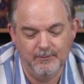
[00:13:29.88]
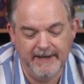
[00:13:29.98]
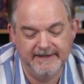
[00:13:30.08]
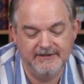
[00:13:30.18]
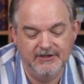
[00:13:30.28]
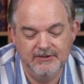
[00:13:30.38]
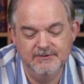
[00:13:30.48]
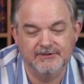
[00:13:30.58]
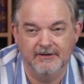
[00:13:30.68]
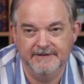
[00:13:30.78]
way to
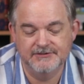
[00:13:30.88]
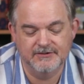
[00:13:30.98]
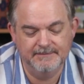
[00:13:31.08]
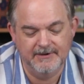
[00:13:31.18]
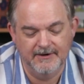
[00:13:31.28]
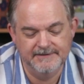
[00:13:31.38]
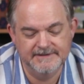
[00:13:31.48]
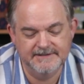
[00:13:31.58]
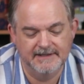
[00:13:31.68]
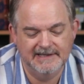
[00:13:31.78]
use all these trump cards
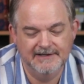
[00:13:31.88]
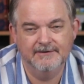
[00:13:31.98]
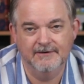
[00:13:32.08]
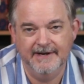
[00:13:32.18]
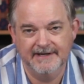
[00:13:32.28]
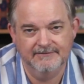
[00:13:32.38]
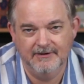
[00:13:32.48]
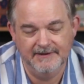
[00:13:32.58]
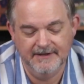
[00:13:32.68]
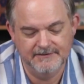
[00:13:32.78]
is to clear her hand of
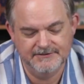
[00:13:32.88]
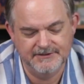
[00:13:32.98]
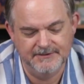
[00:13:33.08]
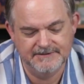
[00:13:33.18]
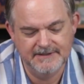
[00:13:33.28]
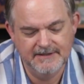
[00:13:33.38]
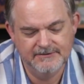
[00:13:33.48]
all the other suits.